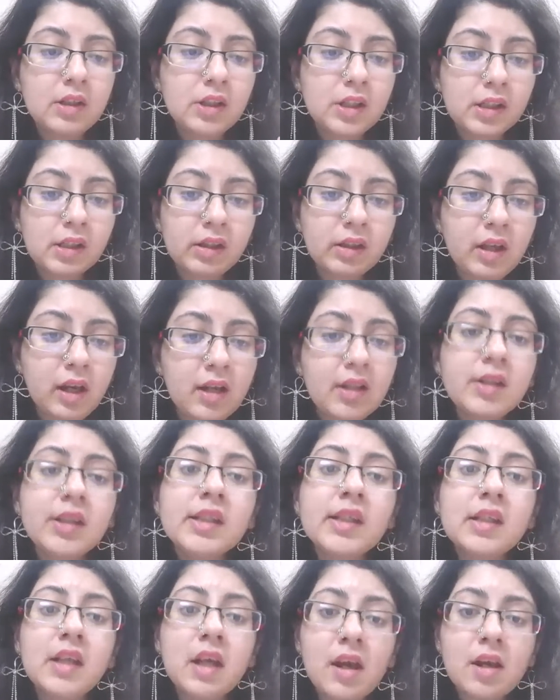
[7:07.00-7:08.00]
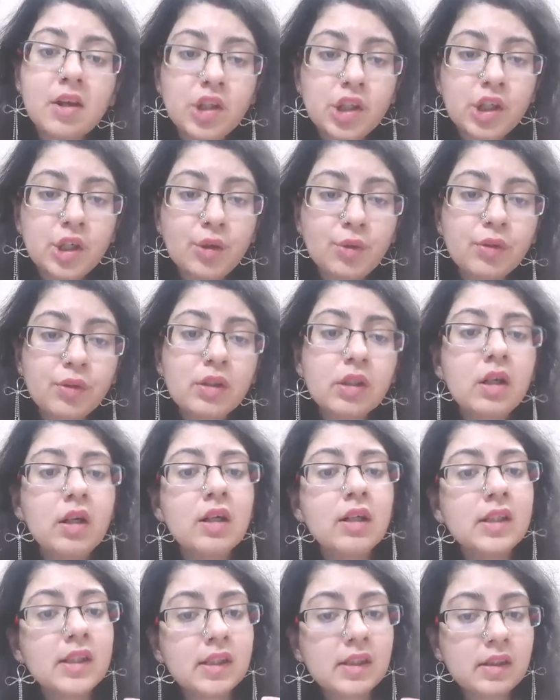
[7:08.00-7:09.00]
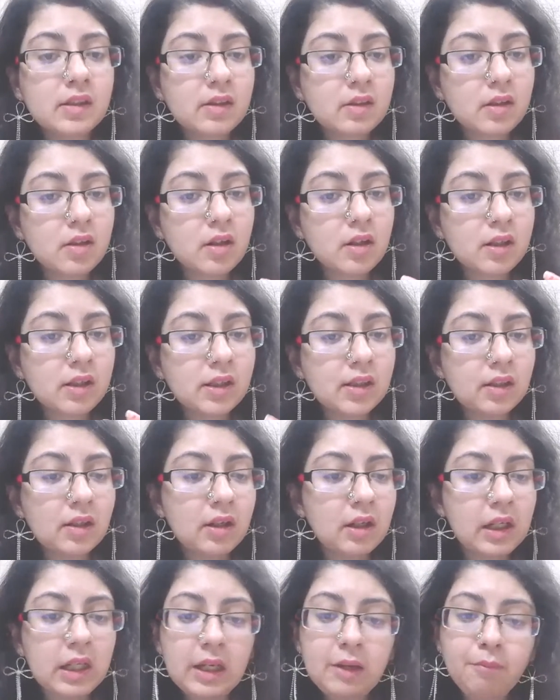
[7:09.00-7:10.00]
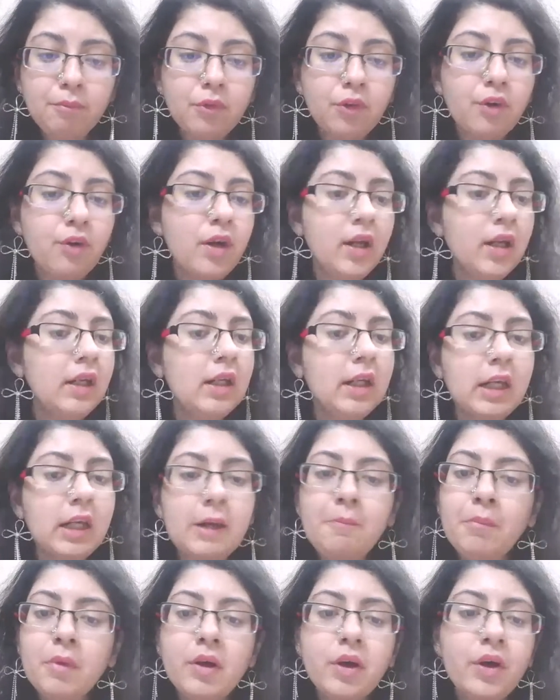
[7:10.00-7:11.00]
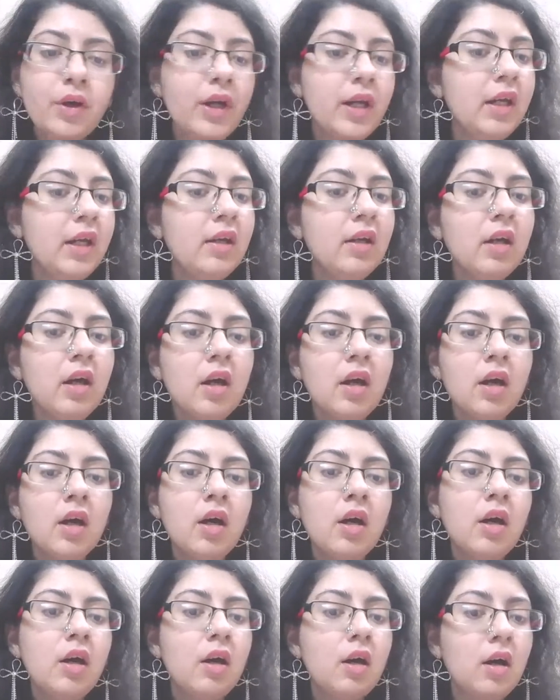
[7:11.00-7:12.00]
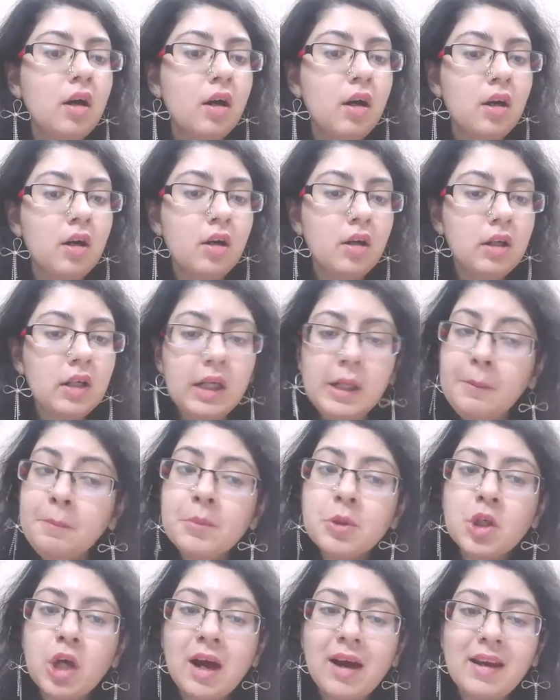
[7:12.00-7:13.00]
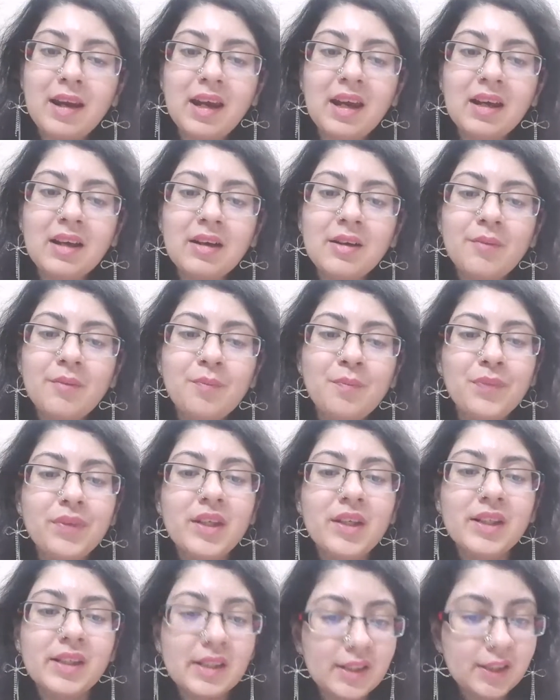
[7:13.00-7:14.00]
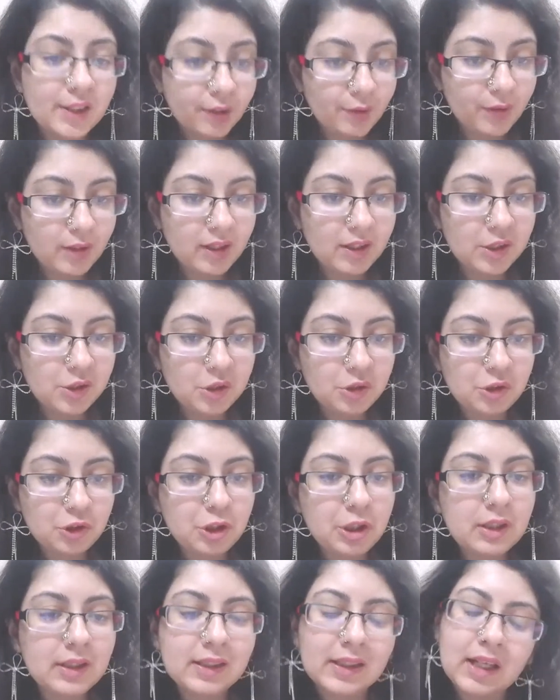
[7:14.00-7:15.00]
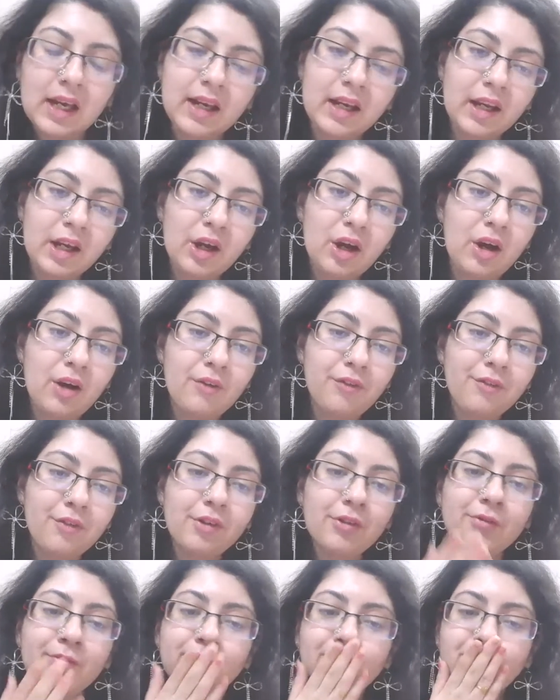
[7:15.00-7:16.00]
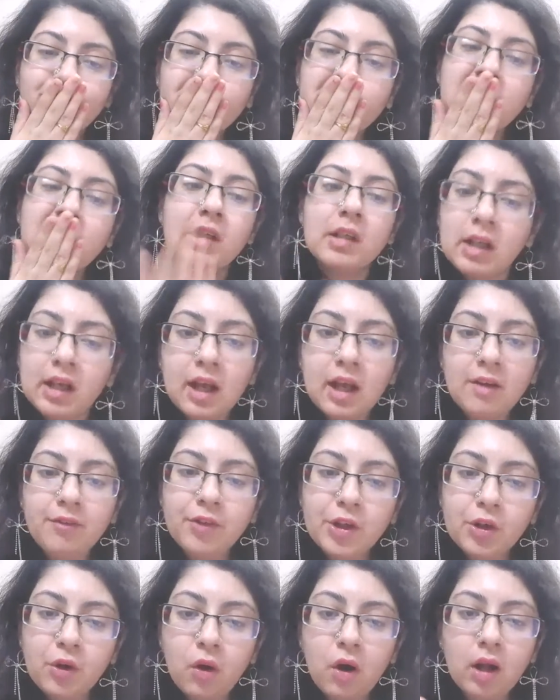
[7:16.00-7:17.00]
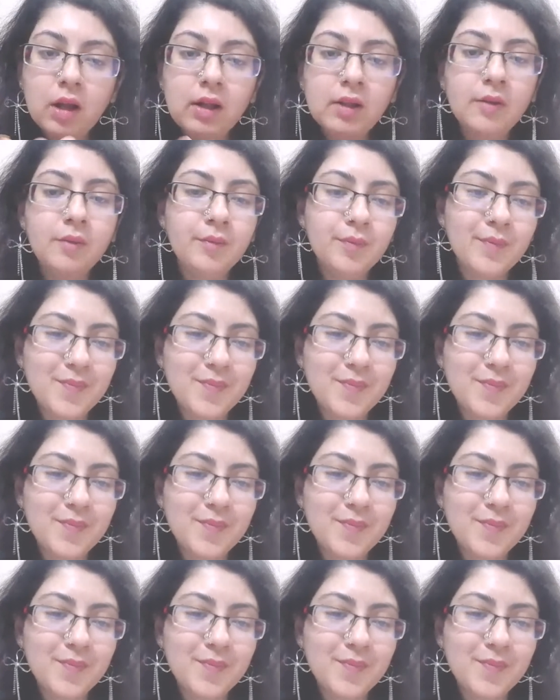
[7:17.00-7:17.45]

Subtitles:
Till then, stay tuned, keep growing, keep learning, keep shining. This is Sikriti Joshi signing off. Love you all.